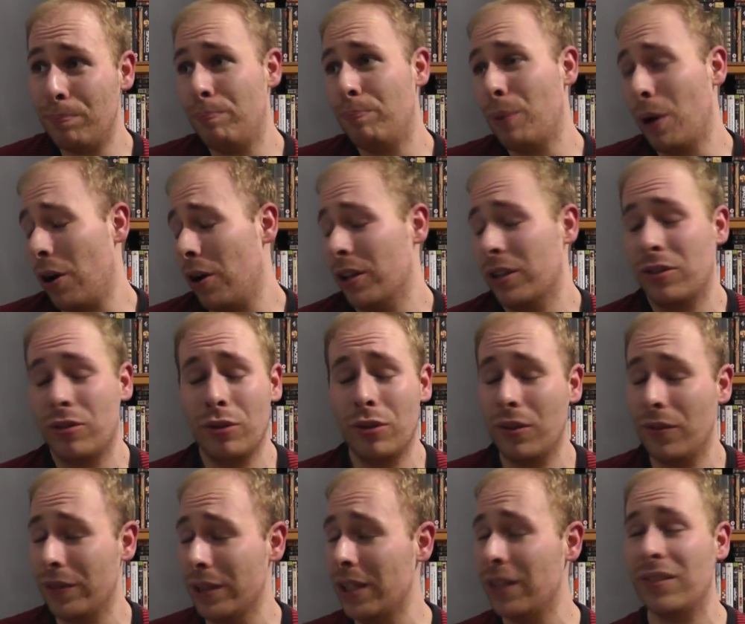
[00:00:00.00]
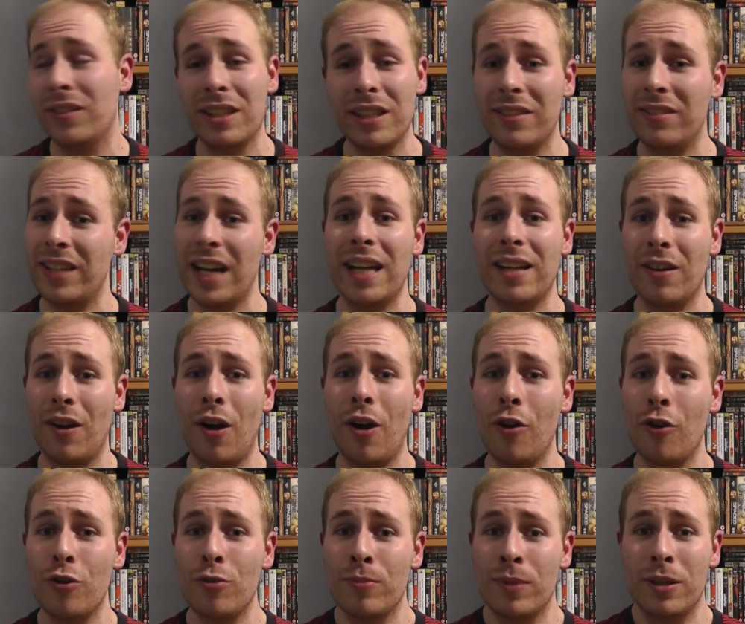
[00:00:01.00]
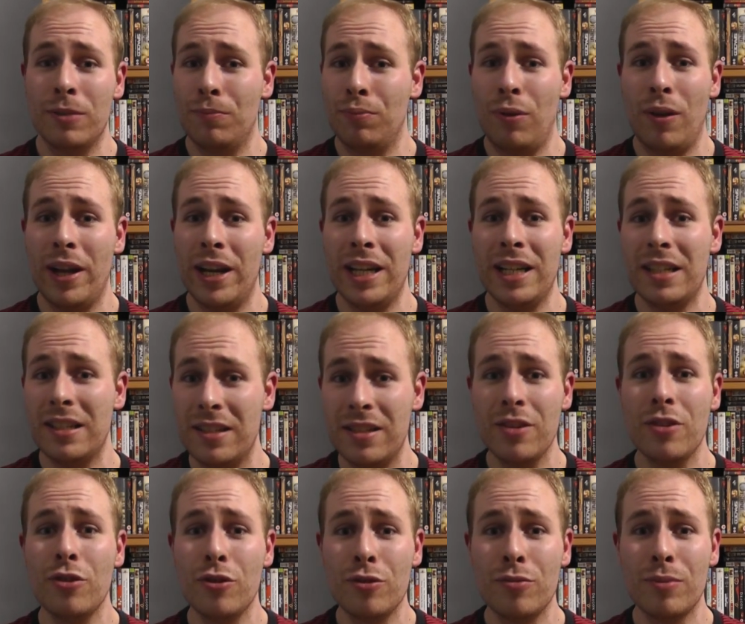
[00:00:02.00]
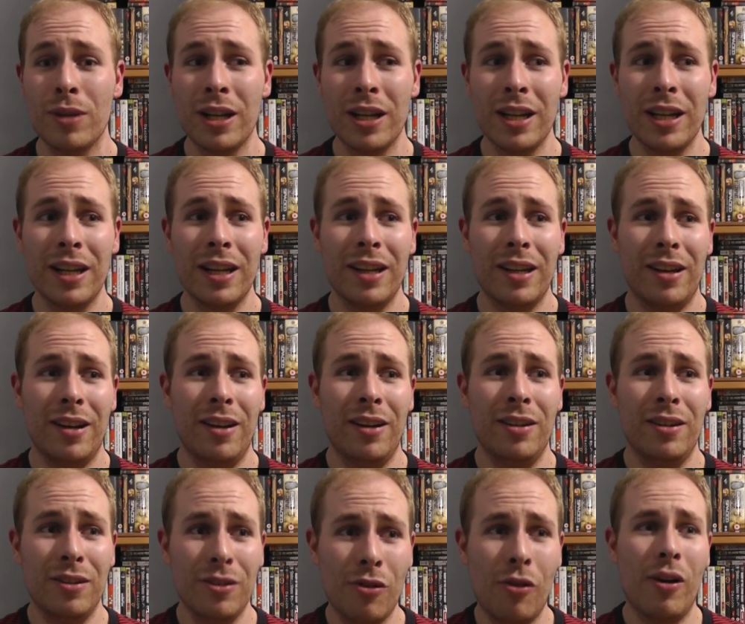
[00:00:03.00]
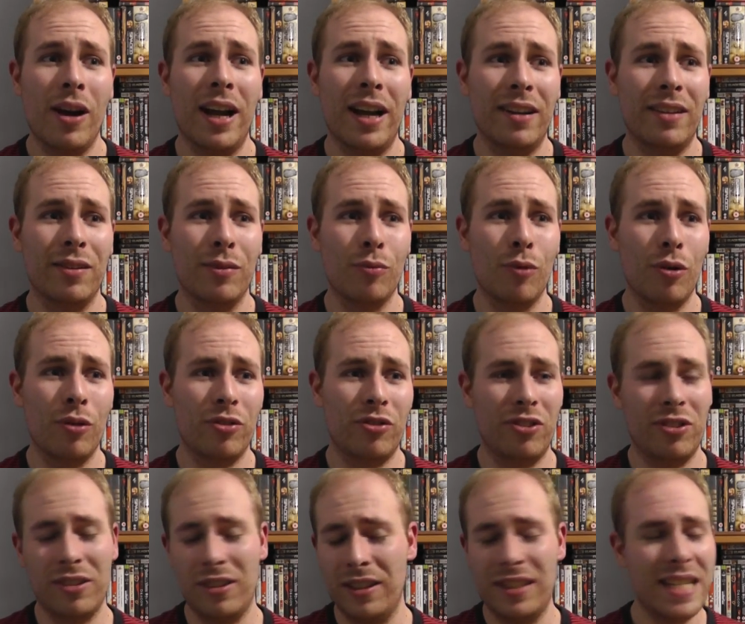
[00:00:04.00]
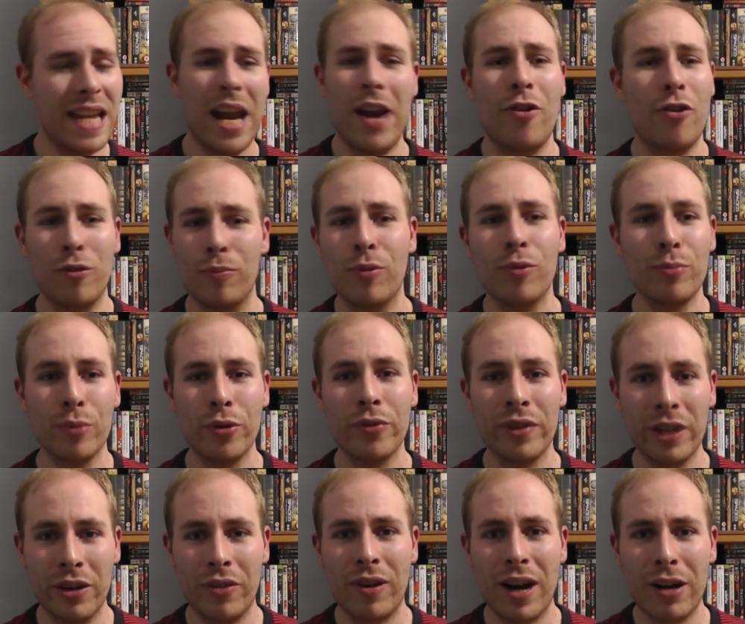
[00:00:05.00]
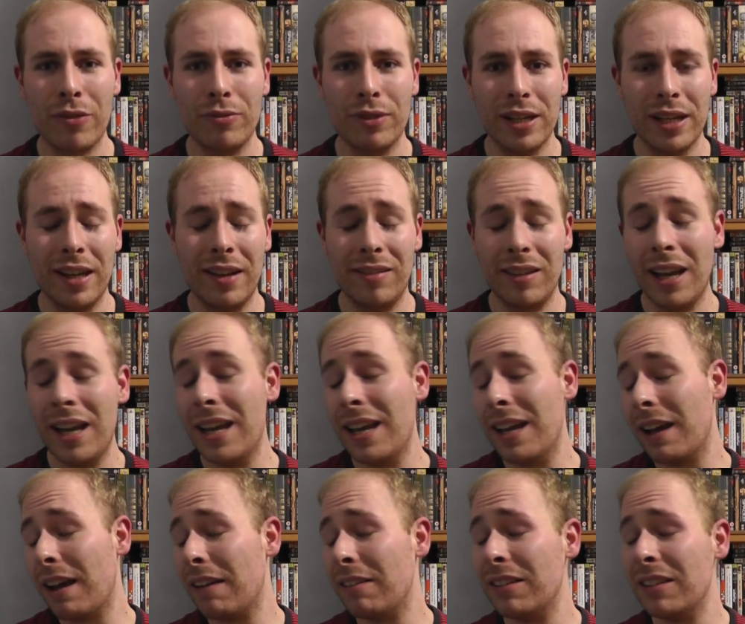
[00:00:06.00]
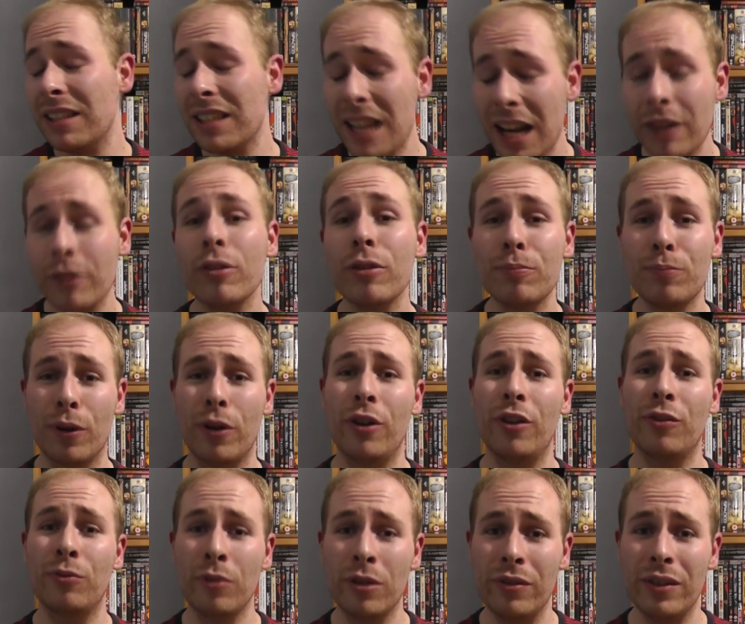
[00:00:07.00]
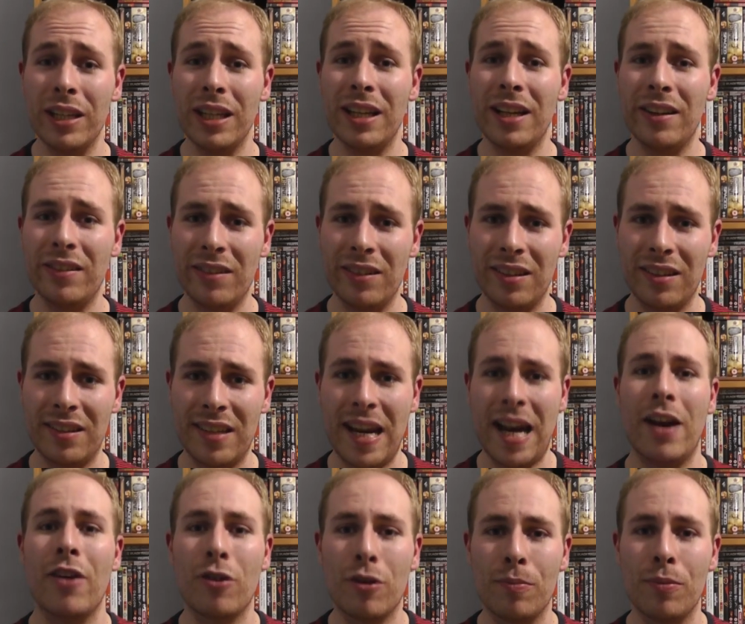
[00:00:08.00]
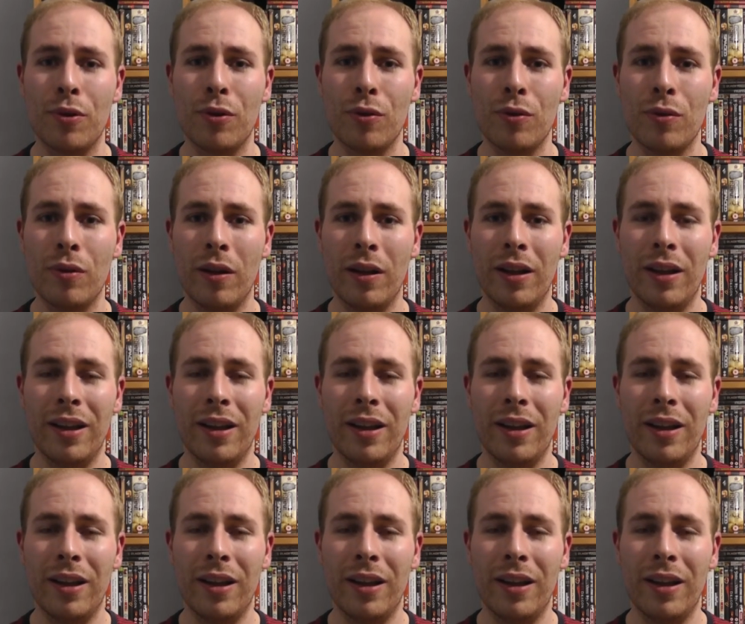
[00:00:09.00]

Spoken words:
but I could have easily stayed at home and played Doom and not had to watch the terrible movie around it. And the Angry Birds movie isn't terrible,